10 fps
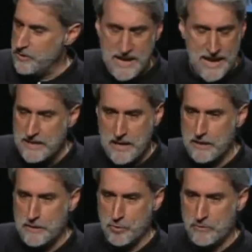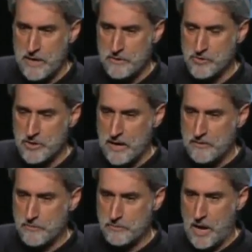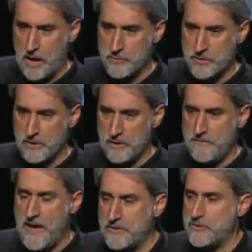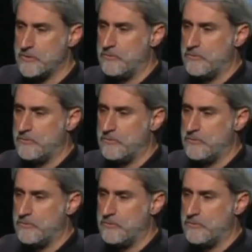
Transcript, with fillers: You can't get any more energy out of crops, fastest